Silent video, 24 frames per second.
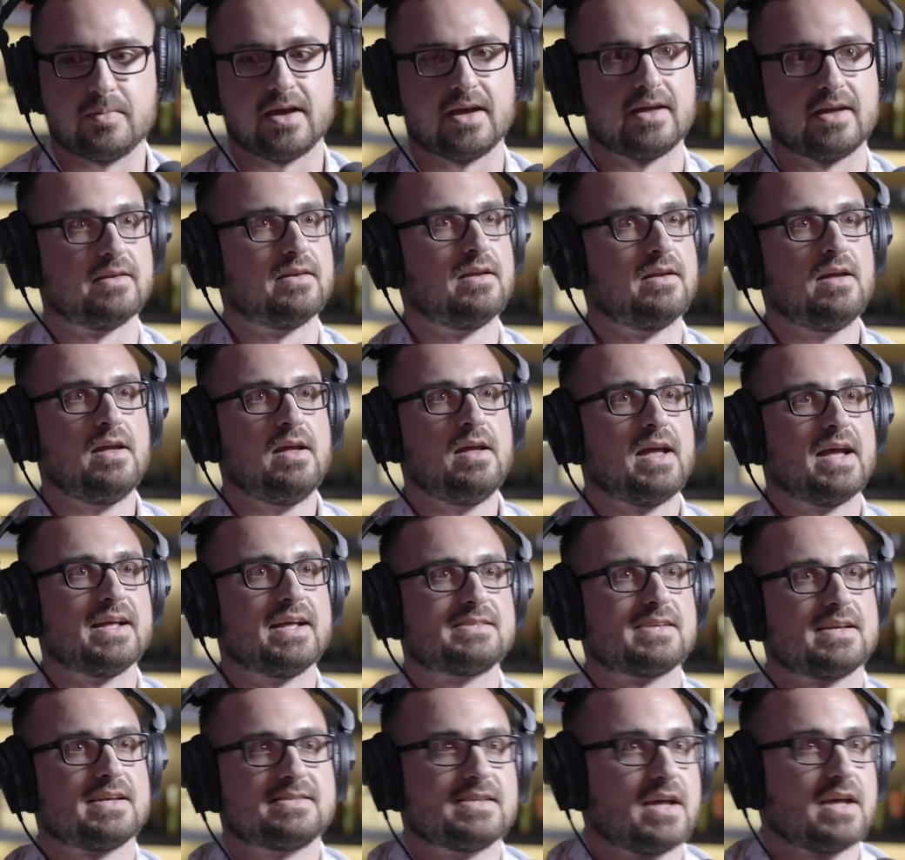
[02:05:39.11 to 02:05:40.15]
man,
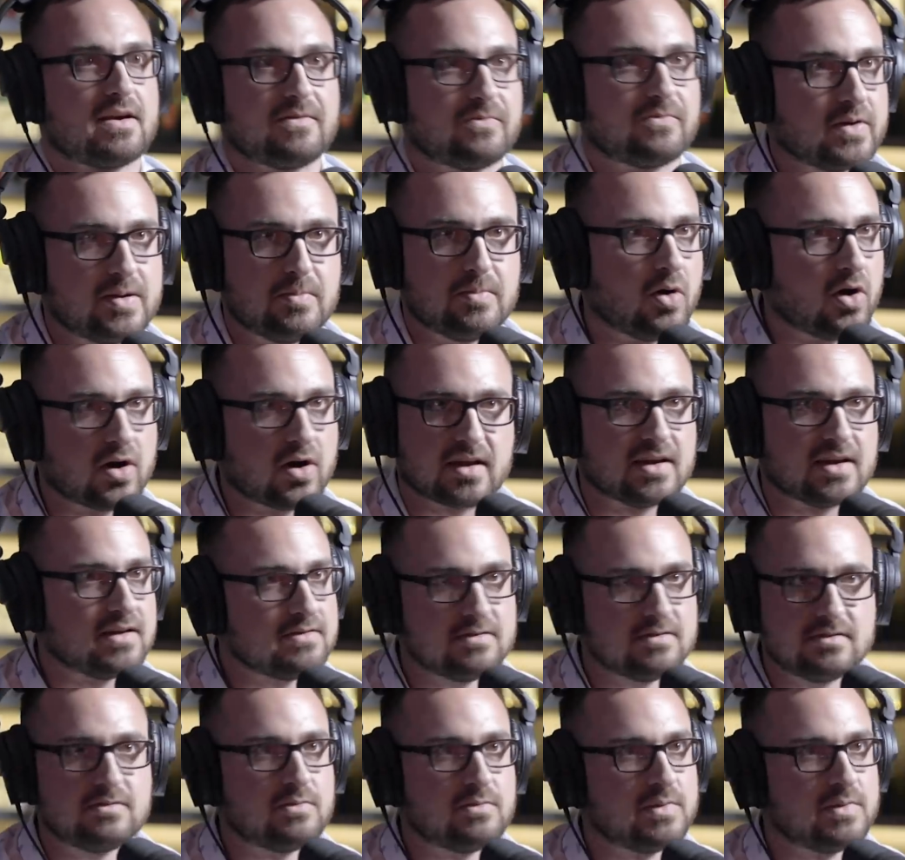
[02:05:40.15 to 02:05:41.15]
it's, it's not a free market.